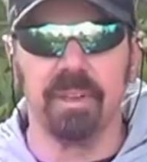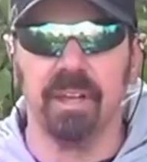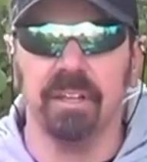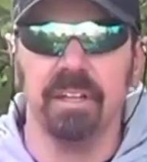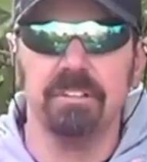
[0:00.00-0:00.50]

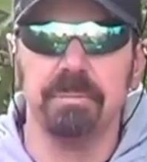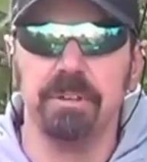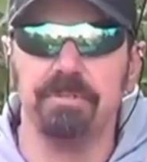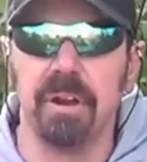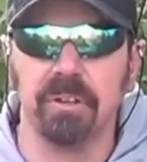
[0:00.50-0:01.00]
It needs to be
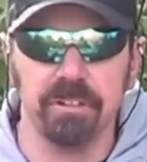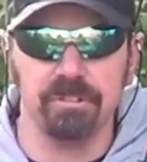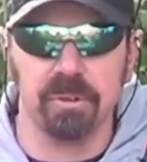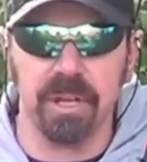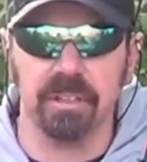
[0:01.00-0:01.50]
fairly
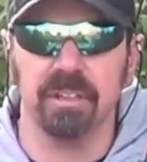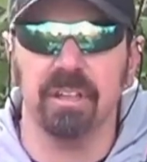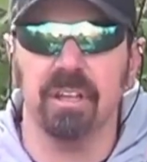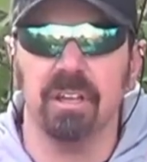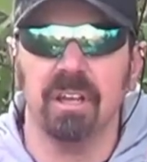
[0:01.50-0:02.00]
straight.
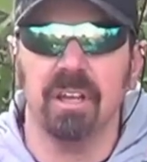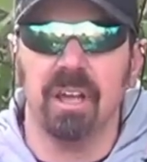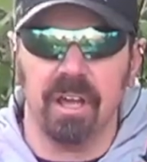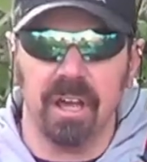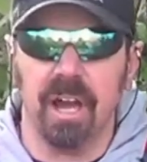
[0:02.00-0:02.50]

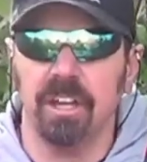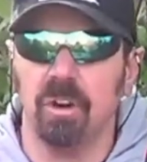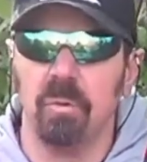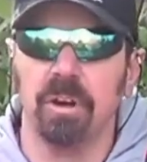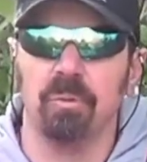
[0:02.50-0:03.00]
You
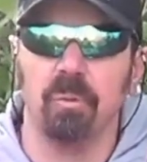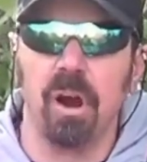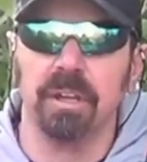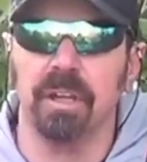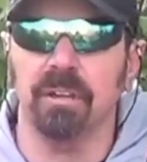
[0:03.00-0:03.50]
don't want it
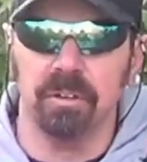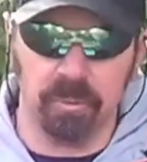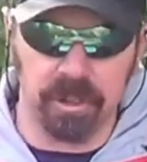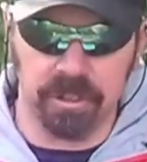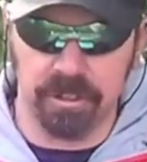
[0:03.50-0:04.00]
rocking
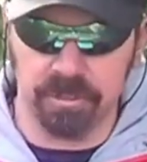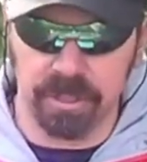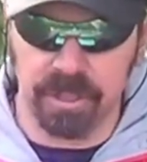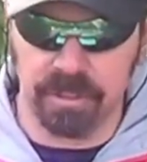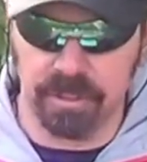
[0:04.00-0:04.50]
while you're using
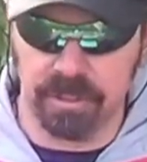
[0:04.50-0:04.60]
it.